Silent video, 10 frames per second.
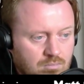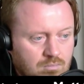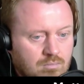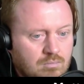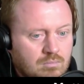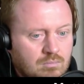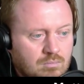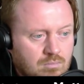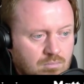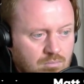
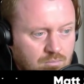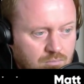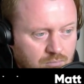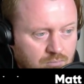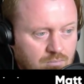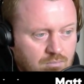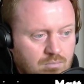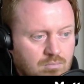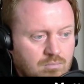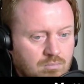
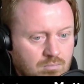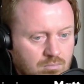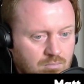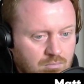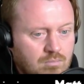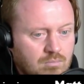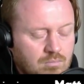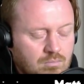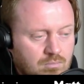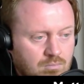
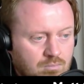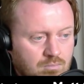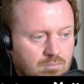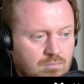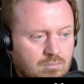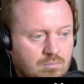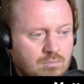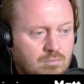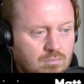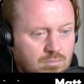(not speaking)